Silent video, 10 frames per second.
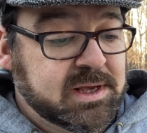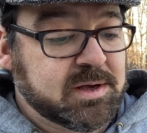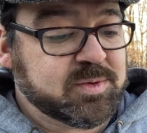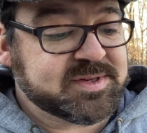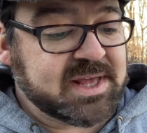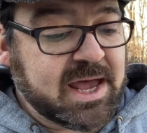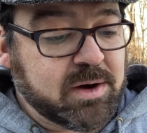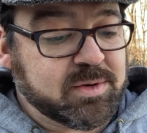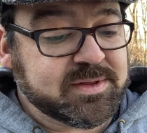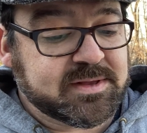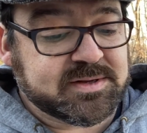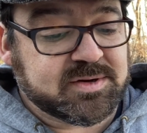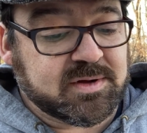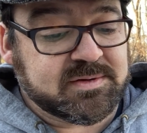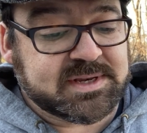It was the hour that
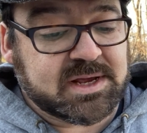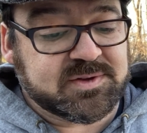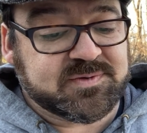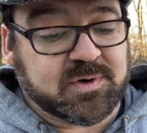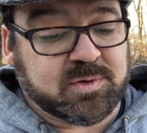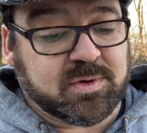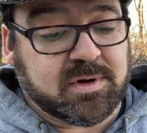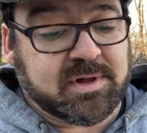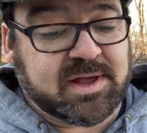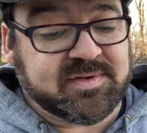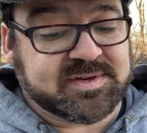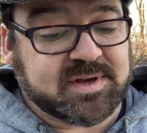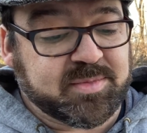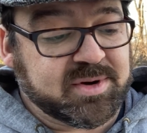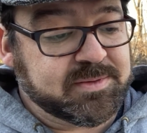the townsfolk were all having
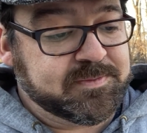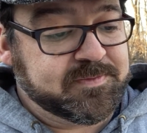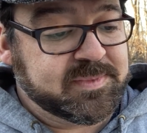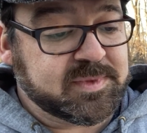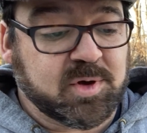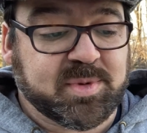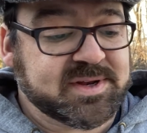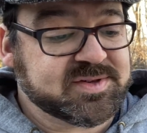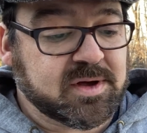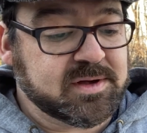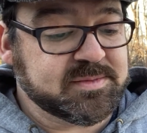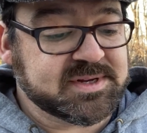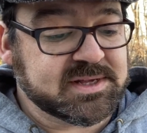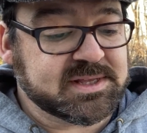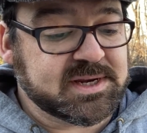supper. Nobody saw him dig the